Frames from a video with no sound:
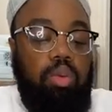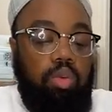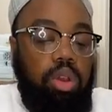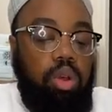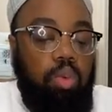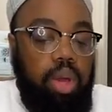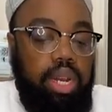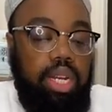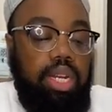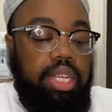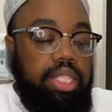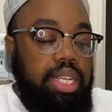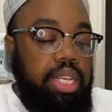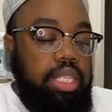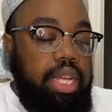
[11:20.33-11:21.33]
We don't want any
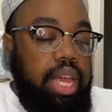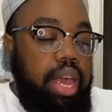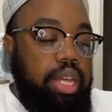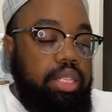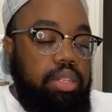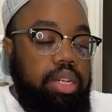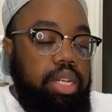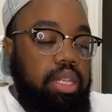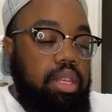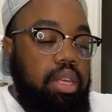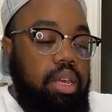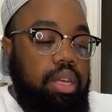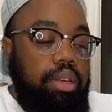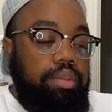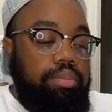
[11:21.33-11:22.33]
zigzags or
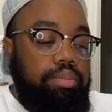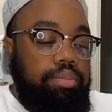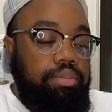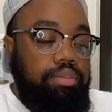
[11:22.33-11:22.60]
anything.